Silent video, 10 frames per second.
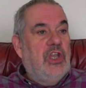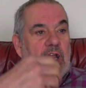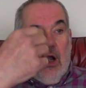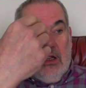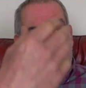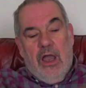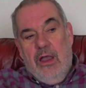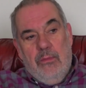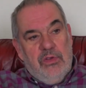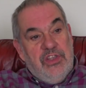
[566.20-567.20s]
go,
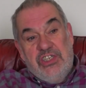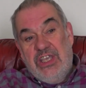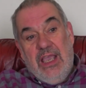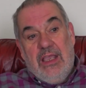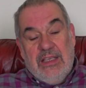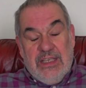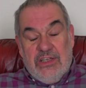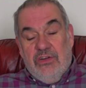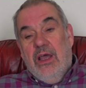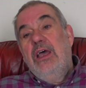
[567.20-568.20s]
um, the sink,
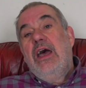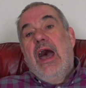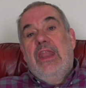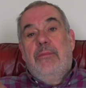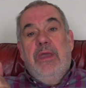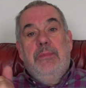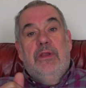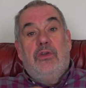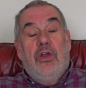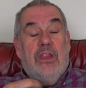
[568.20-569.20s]
etc. And the people
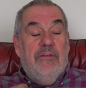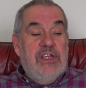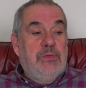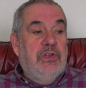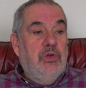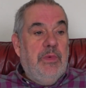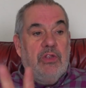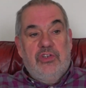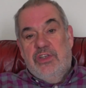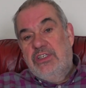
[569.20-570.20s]
who are cooking the vegetables will be
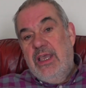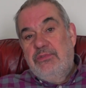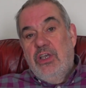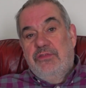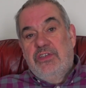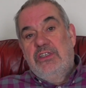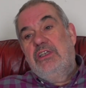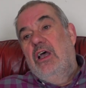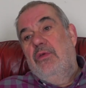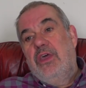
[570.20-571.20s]
touching the same surfaces,
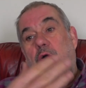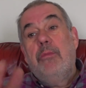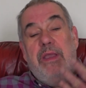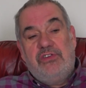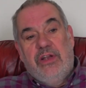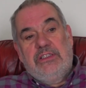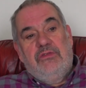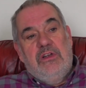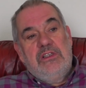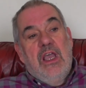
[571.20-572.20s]
so there will be
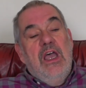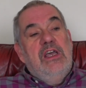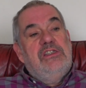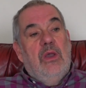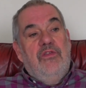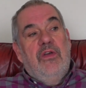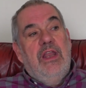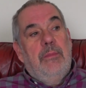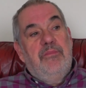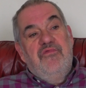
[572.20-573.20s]
transference. So if you're in
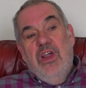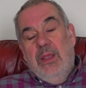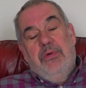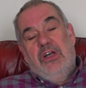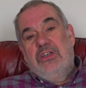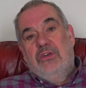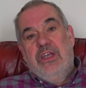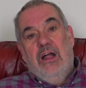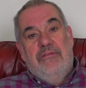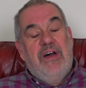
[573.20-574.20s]
a really posh
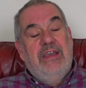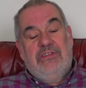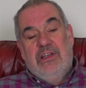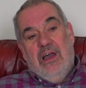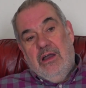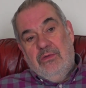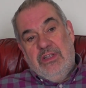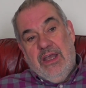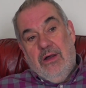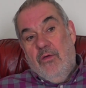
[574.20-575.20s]
hotel, a five-star
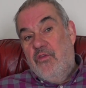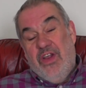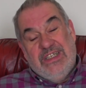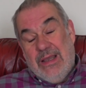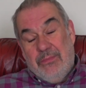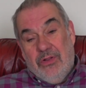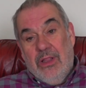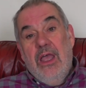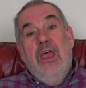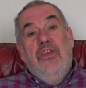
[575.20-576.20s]
hotel, for example,
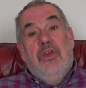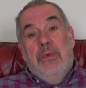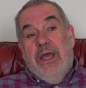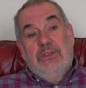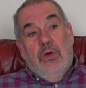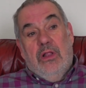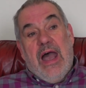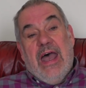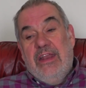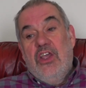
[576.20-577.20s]
you might as well,
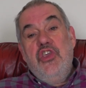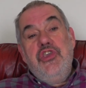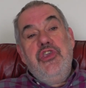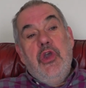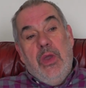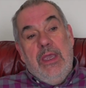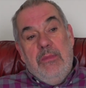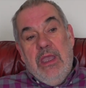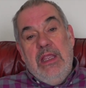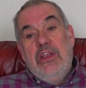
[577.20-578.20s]
and you eat
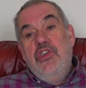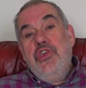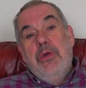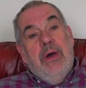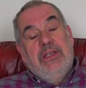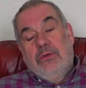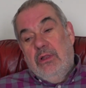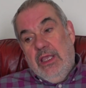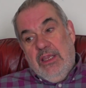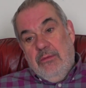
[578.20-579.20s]
meat, you might as
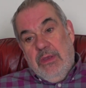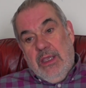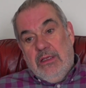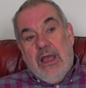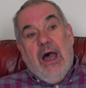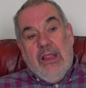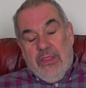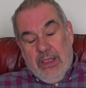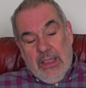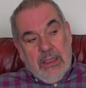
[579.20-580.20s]
well eat the meat, I
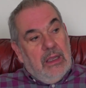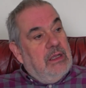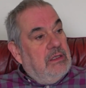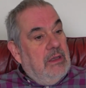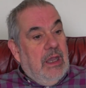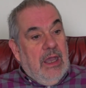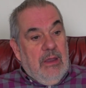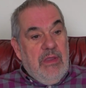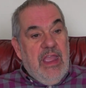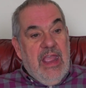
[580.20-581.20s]
think,
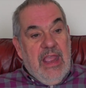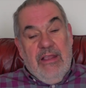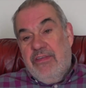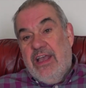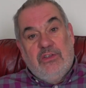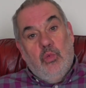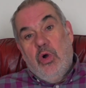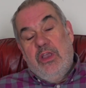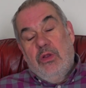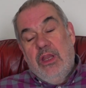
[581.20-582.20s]
um, if that's
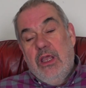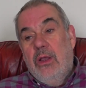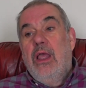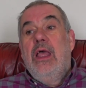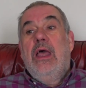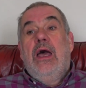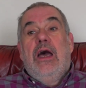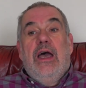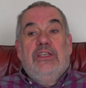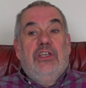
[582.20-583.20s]
what you want to do.
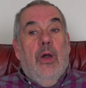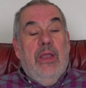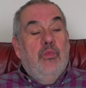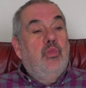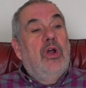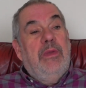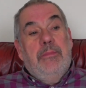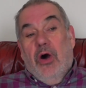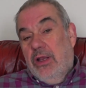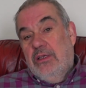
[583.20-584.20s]
So it would be
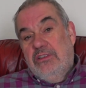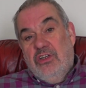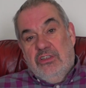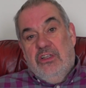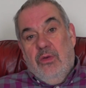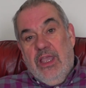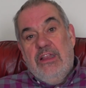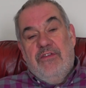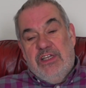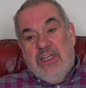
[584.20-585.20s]
pointless just to eat
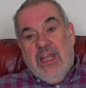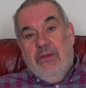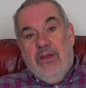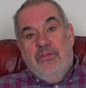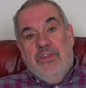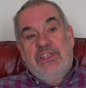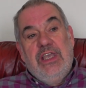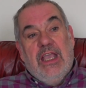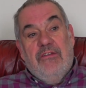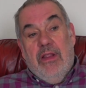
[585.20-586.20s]
vegetarian for the
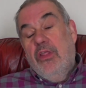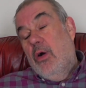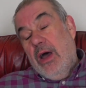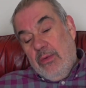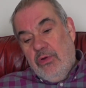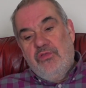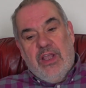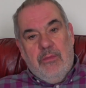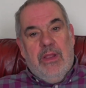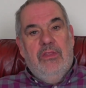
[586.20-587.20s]
sake of it, though I would
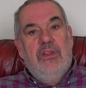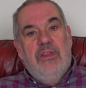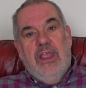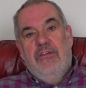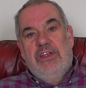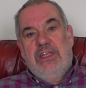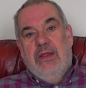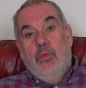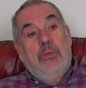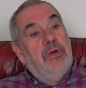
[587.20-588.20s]
recommend that the
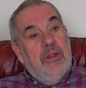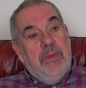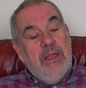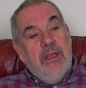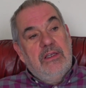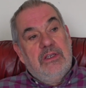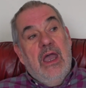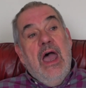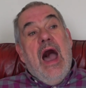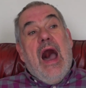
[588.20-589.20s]
vegetarian will probably be nicer.
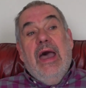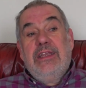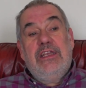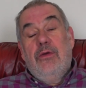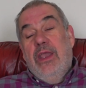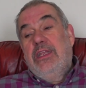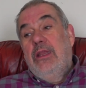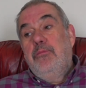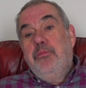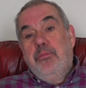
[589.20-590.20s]
I tend to eat
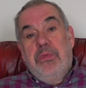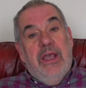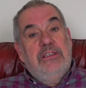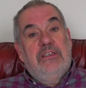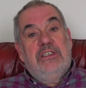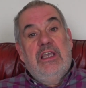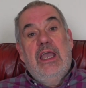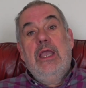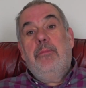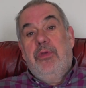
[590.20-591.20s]
in places that
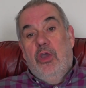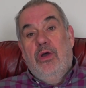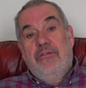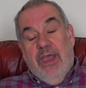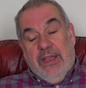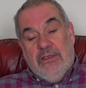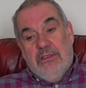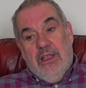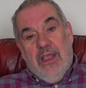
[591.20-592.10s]
say pure veg